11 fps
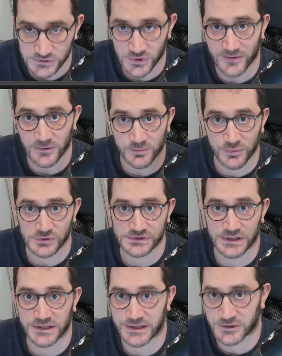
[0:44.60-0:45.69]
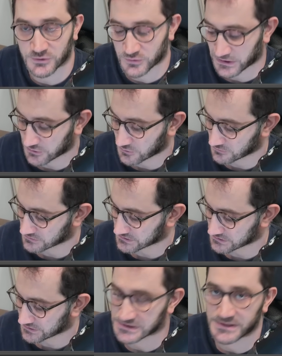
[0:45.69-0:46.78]
So I will post a link to that course
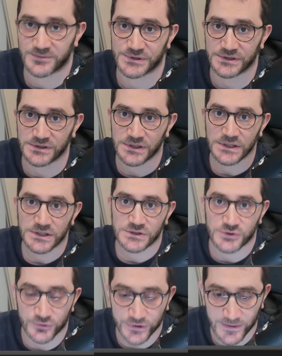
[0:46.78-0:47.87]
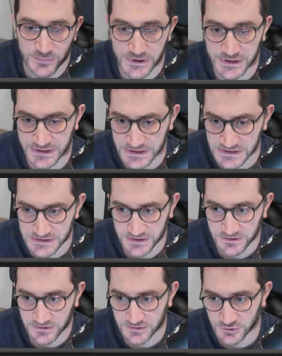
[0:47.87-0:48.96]
in the description, so you can
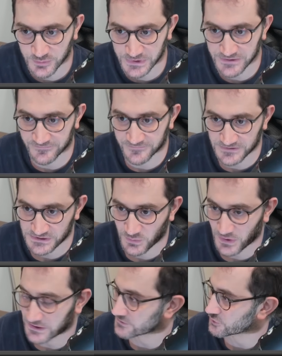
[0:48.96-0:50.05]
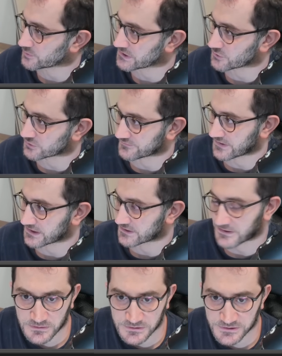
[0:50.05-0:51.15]
pre-register to be the first one to be notified.
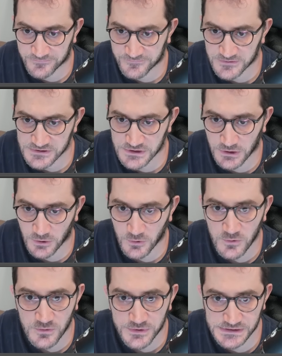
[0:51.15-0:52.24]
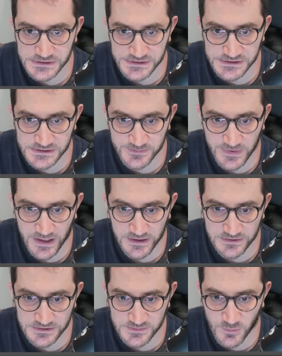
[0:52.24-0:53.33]
The first glow consists by
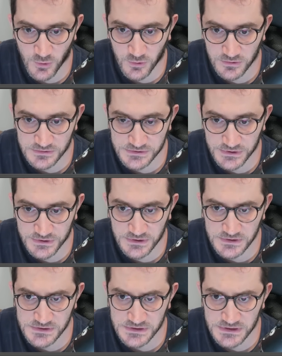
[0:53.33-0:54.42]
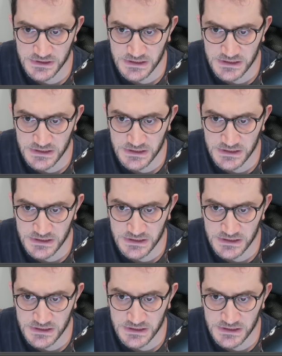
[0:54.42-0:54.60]
the small circles.